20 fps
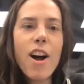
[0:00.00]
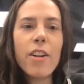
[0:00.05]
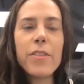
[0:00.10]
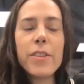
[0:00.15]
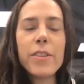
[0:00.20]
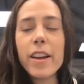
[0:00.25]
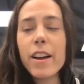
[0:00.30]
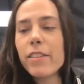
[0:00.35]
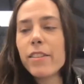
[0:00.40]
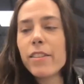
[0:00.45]
On
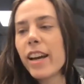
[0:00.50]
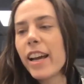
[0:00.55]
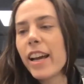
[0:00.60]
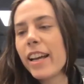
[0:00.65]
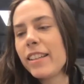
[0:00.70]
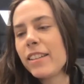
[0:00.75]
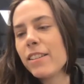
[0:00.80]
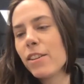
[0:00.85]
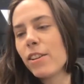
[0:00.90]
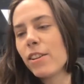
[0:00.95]
the other
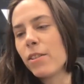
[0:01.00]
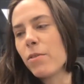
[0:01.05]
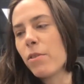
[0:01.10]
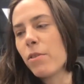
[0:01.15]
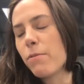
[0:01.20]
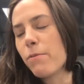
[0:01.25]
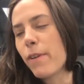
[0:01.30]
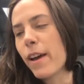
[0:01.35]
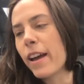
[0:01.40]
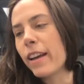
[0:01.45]
hand, you know,
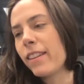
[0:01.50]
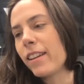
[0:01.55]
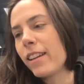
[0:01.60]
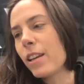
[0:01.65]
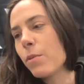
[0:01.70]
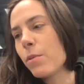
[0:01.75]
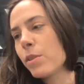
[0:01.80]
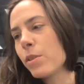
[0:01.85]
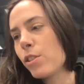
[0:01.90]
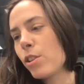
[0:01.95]
the fact that
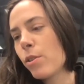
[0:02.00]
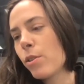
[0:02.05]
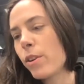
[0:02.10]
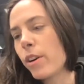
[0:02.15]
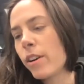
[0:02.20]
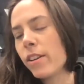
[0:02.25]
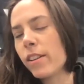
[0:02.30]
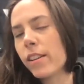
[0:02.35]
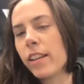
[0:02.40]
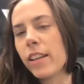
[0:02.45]
he was so
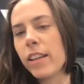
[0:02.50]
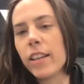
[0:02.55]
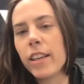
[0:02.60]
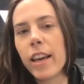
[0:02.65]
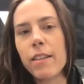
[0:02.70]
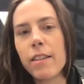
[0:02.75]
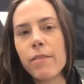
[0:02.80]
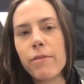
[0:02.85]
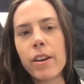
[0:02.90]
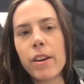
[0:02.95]
early
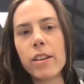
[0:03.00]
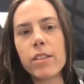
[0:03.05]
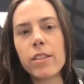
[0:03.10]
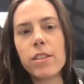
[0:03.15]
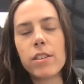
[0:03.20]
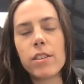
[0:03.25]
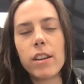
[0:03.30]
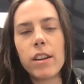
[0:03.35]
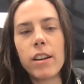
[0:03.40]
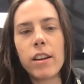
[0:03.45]
gave
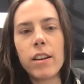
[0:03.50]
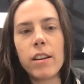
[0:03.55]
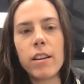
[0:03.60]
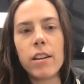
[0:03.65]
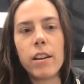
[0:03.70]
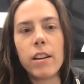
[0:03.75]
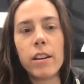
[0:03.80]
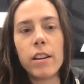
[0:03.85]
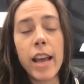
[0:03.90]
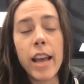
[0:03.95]
us
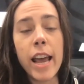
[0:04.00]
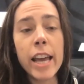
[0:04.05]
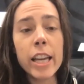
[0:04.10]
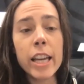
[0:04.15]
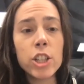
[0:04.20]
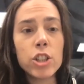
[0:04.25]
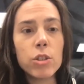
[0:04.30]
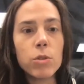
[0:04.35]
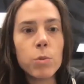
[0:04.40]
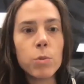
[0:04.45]
an edge,